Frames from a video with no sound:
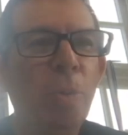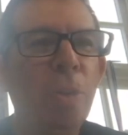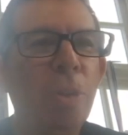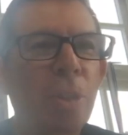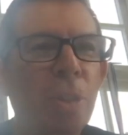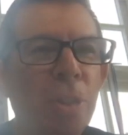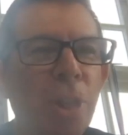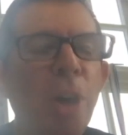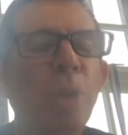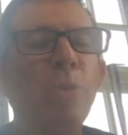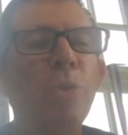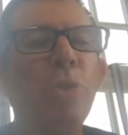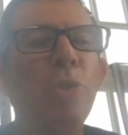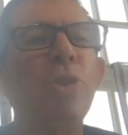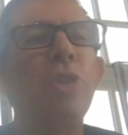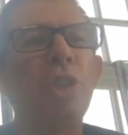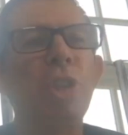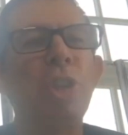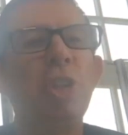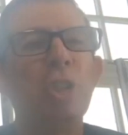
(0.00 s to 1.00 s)
those
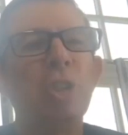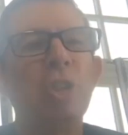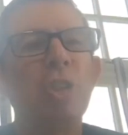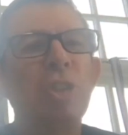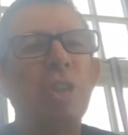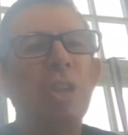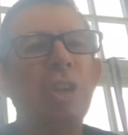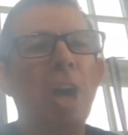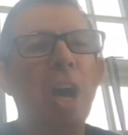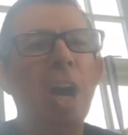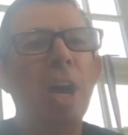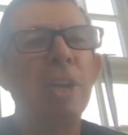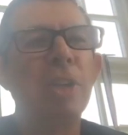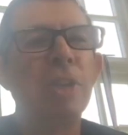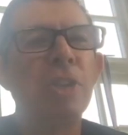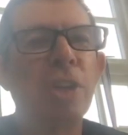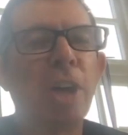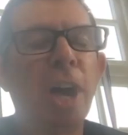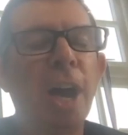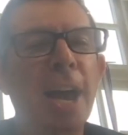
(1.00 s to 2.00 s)
decisions in
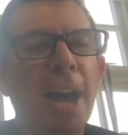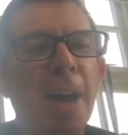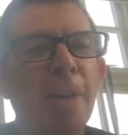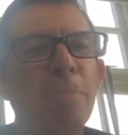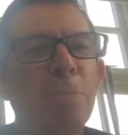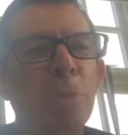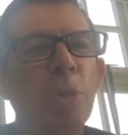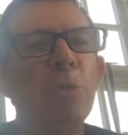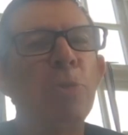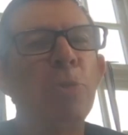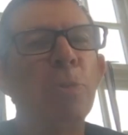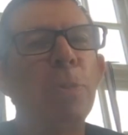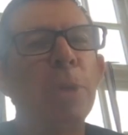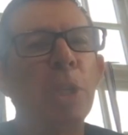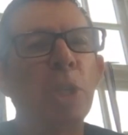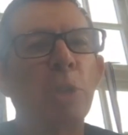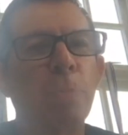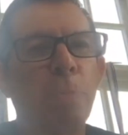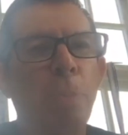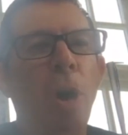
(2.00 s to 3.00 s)
hindsight have proved to be
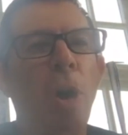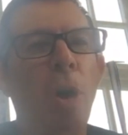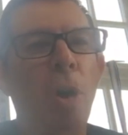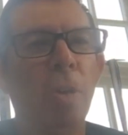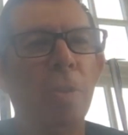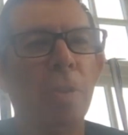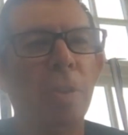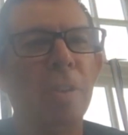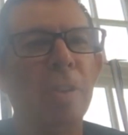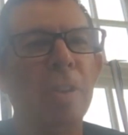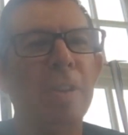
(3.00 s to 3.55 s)
spot on.